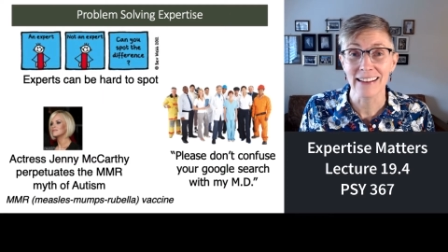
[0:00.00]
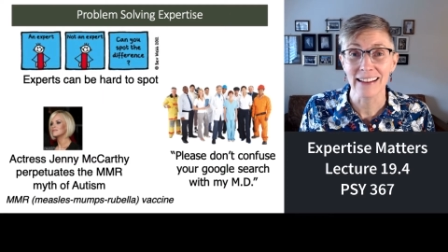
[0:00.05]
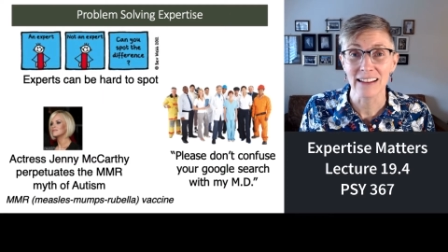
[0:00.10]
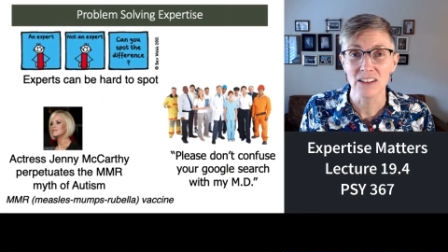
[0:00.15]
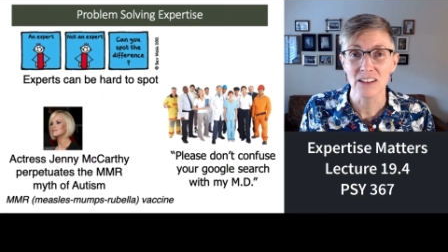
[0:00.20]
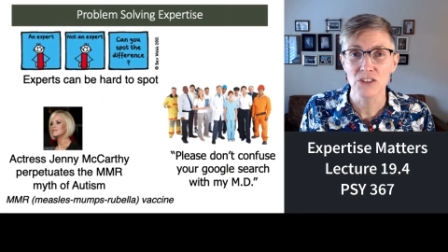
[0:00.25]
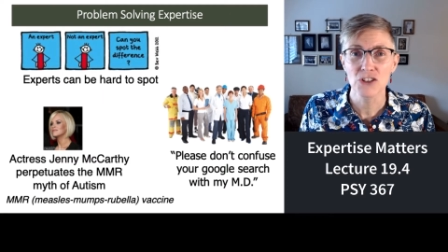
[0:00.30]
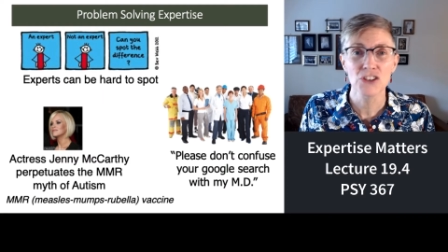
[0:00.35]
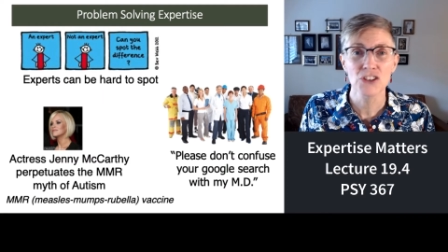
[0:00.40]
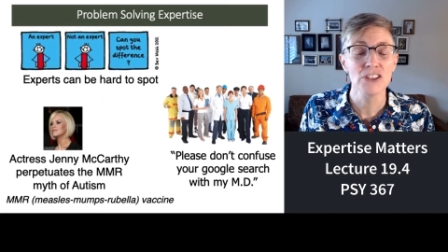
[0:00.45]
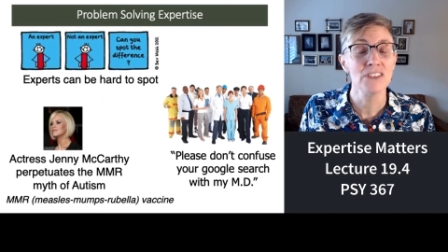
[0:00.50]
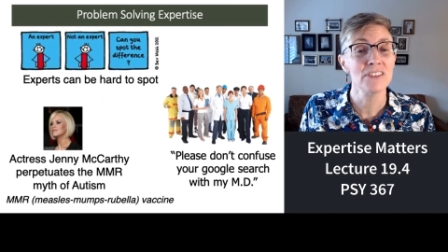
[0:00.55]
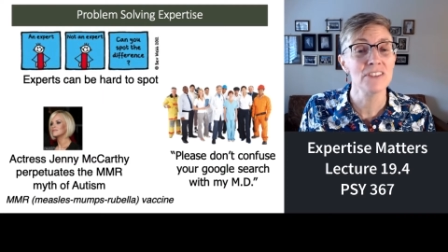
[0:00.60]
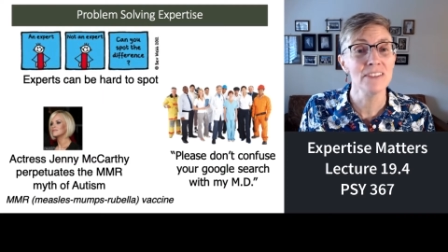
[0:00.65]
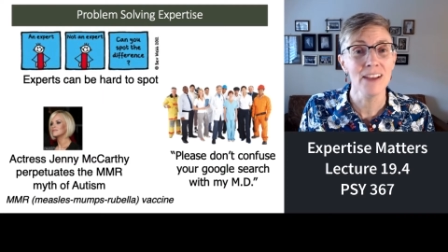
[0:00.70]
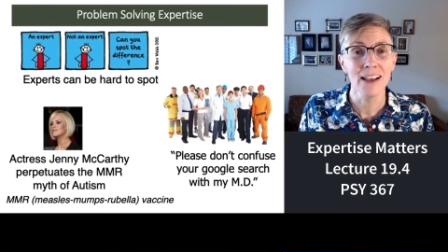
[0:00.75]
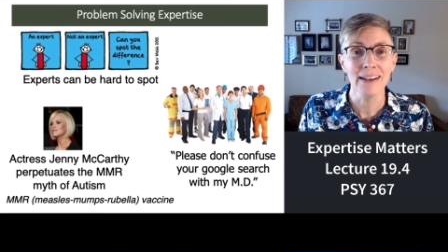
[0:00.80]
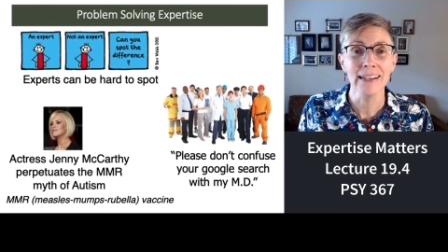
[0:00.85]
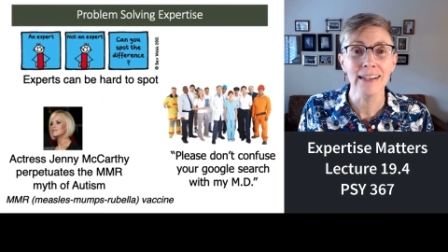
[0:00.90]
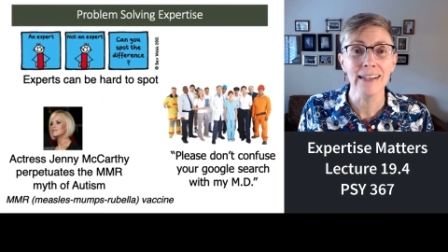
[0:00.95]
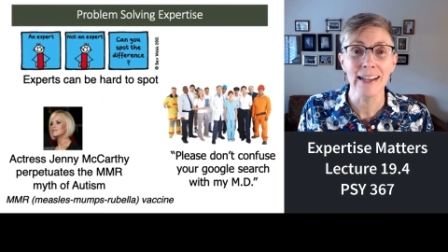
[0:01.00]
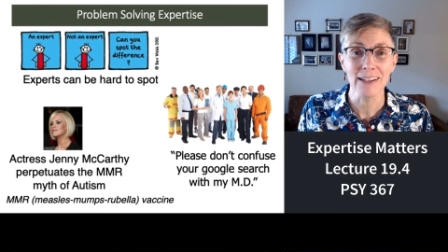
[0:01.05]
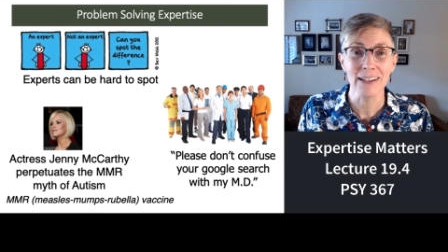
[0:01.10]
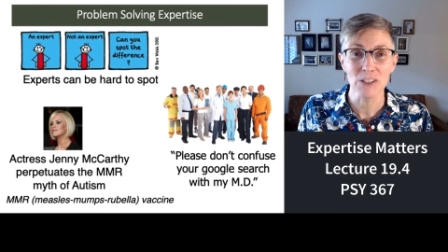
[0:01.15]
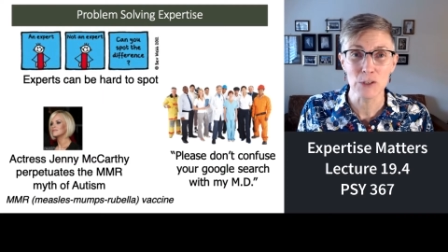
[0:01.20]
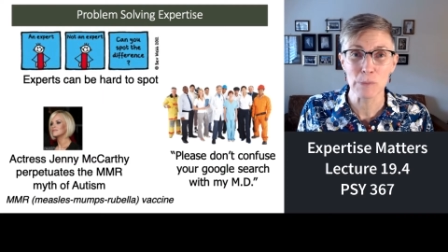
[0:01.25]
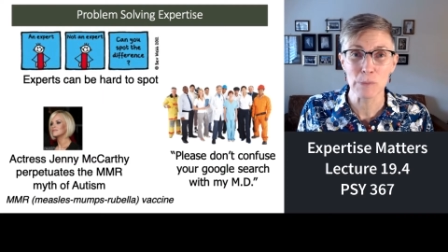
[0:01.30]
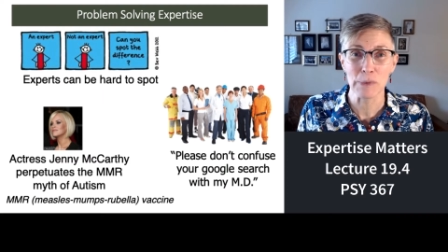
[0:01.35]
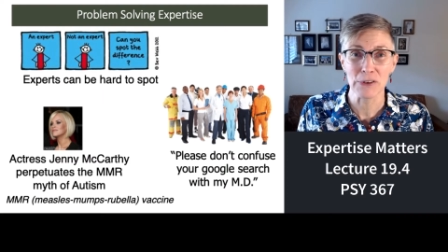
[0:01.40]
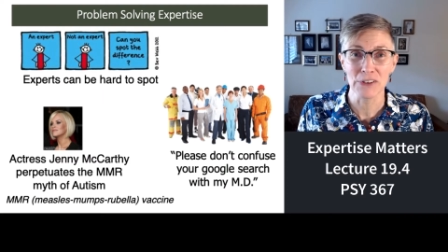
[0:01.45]
She's not an
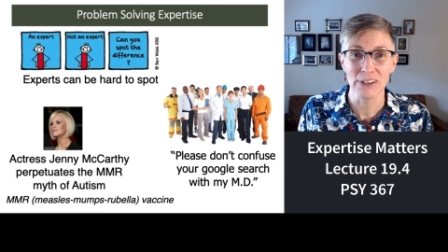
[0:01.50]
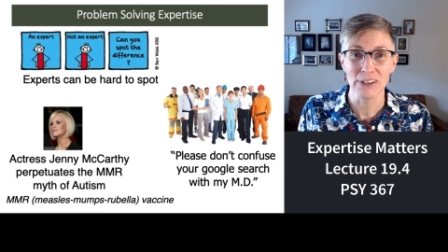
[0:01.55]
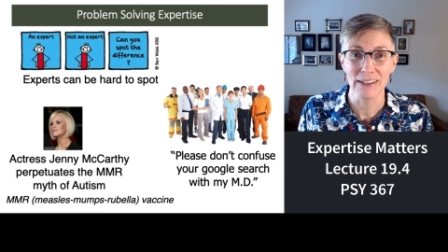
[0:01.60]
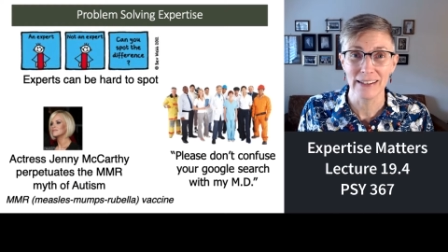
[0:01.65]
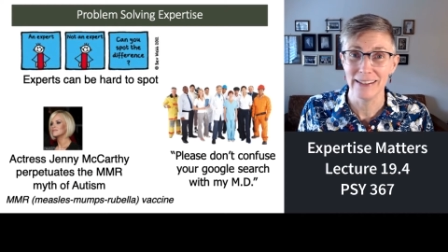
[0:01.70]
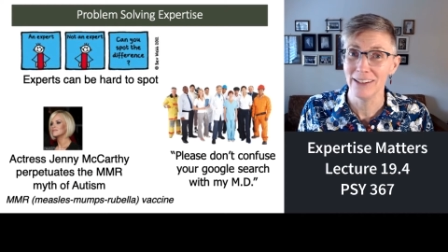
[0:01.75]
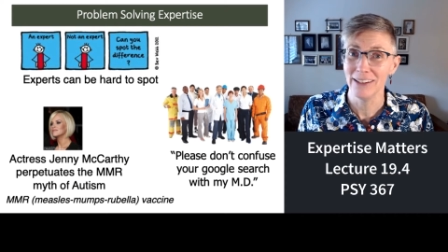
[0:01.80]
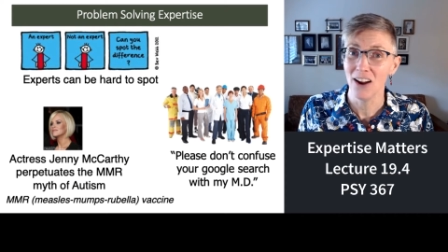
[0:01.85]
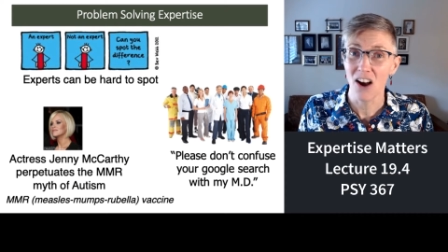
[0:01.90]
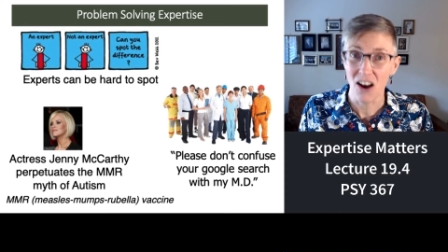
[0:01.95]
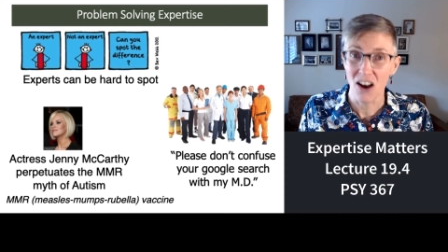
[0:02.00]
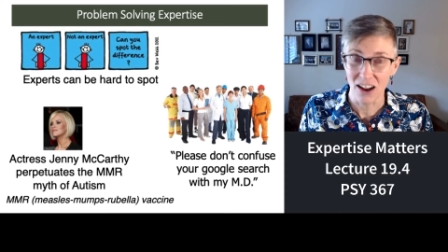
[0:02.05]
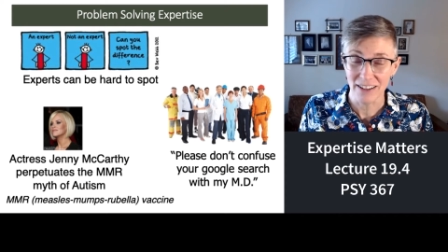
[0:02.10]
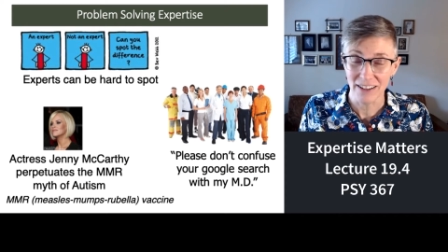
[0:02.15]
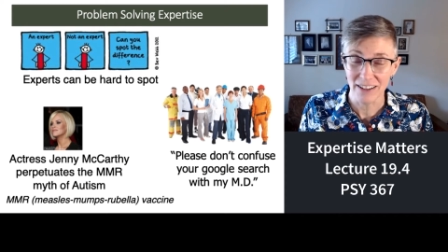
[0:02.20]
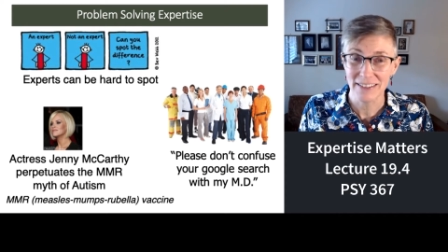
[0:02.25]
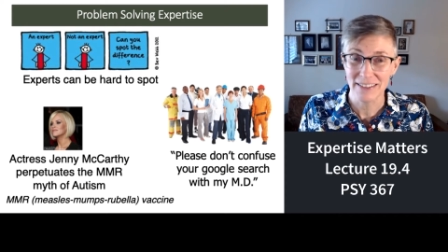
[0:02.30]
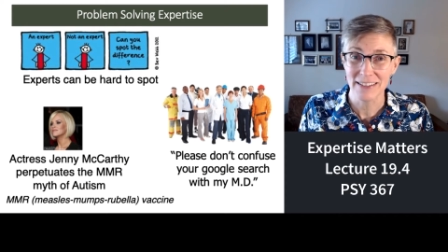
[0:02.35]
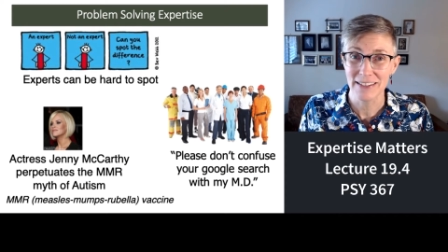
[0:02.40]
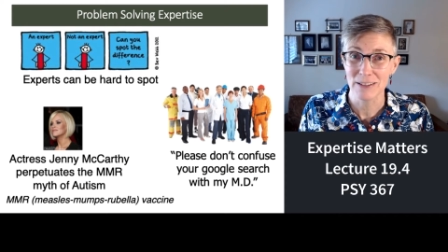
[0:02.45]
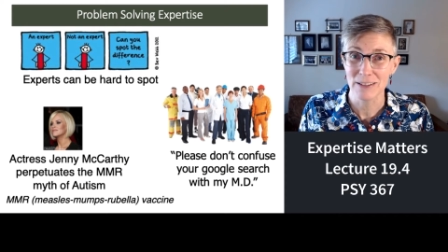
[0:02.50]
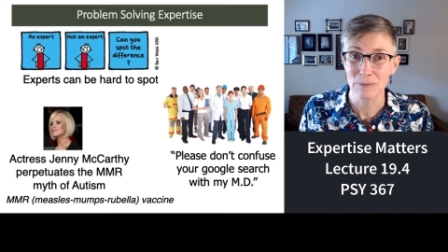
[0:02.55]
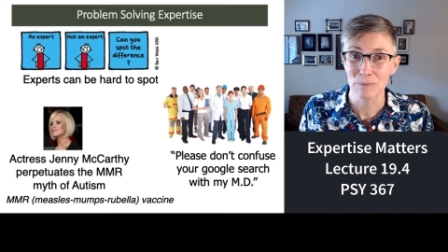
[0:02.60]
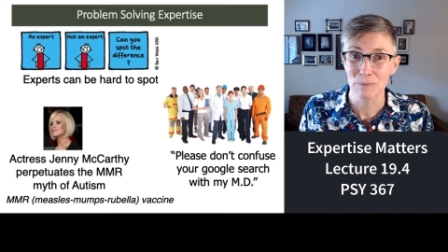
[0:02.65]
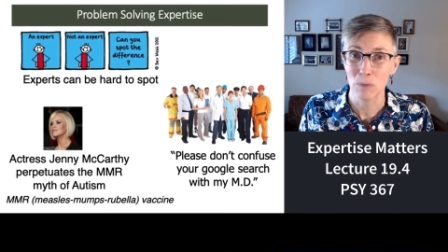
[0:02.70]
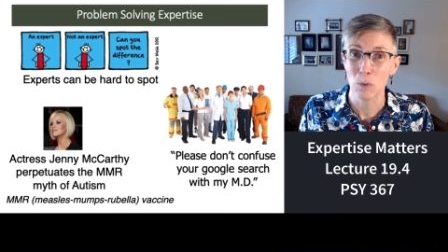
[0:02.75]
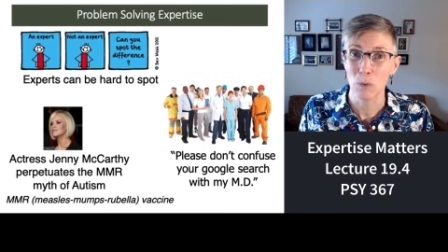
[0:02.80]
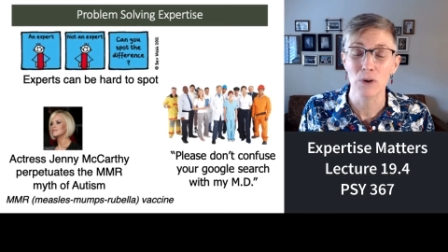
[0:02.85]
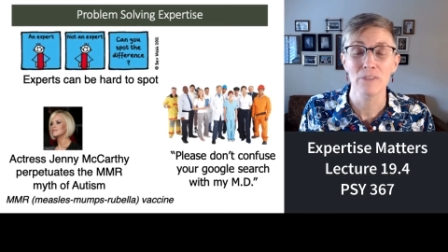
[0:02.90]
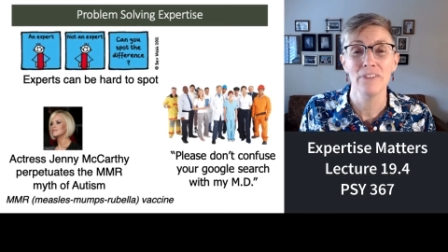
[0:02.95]
expert in autism or
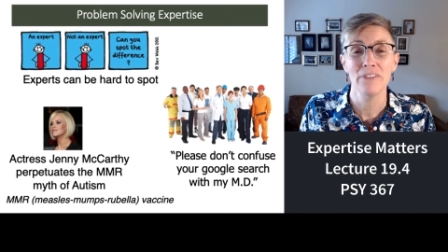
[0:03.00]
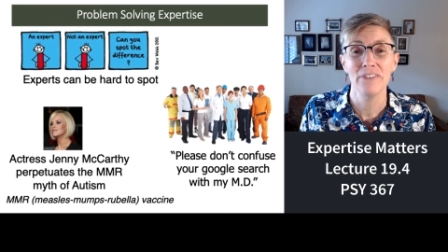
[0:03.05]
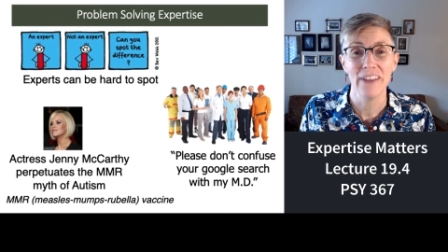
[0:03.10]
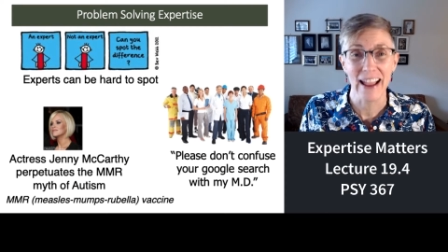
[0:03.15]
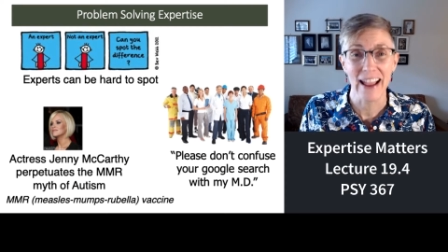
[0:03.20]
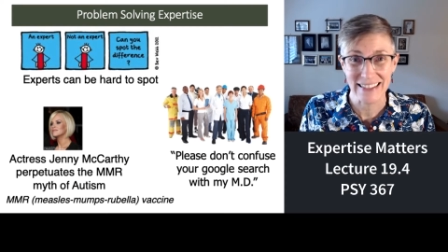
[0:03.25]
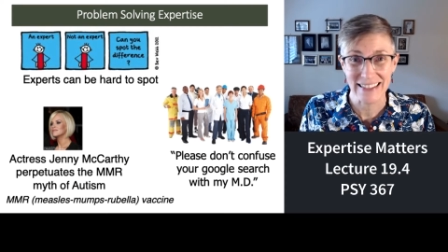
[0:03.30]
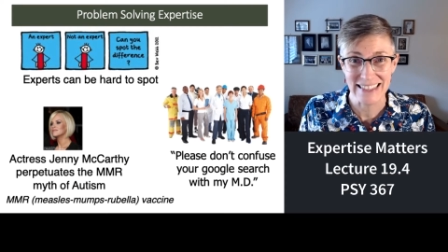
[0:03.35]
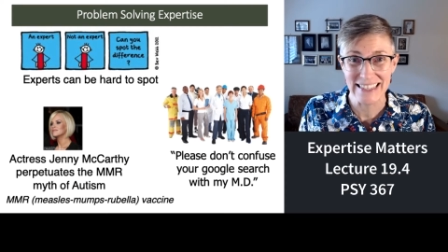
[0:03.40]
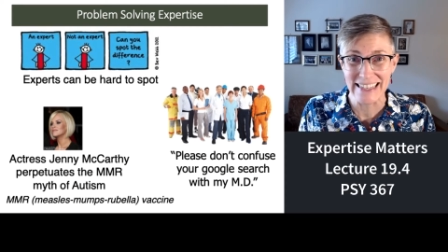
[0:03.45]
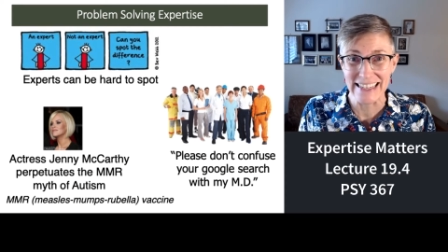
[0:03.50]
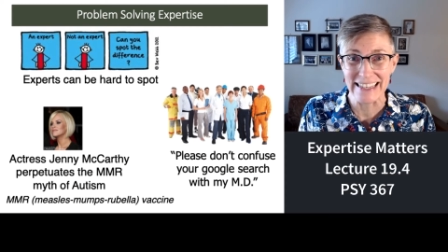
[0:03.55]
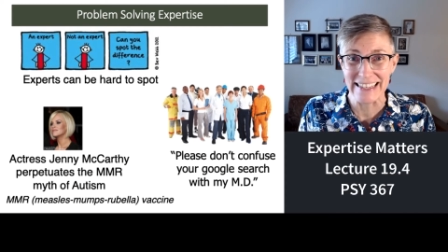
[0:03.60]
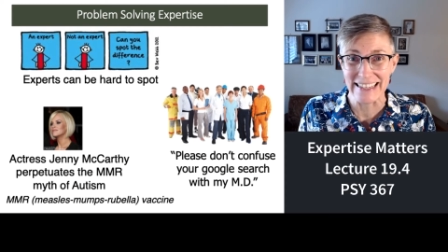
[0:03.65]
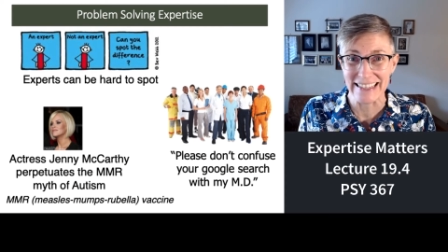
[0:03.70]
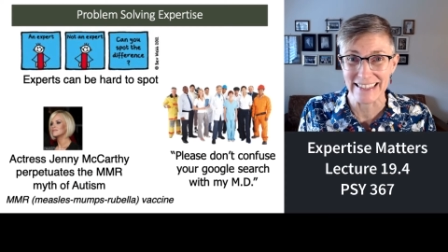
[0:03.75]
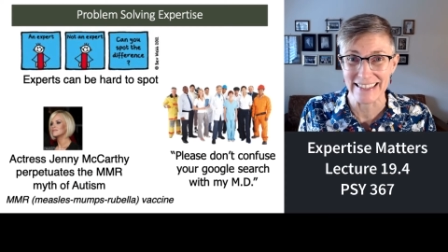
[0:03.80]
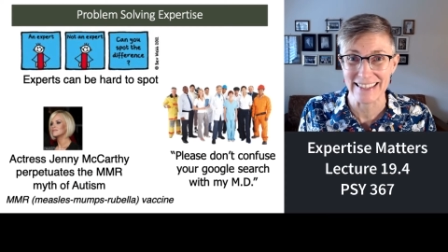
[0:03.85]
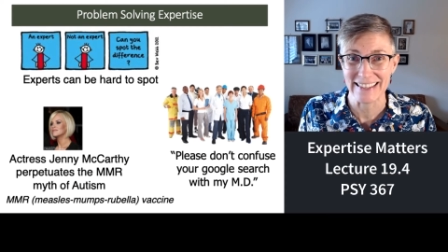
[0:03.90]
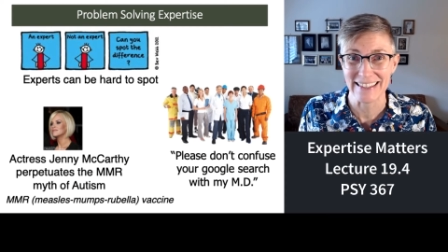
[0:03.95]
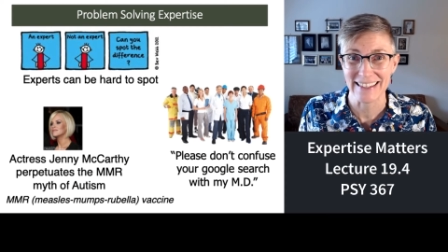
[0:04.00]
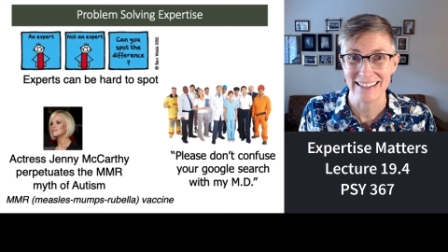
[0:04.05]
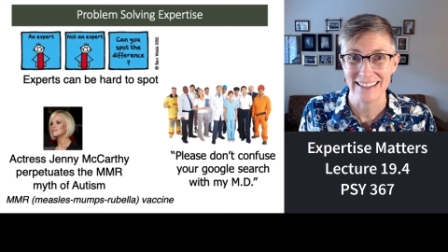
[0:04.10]
vaccines.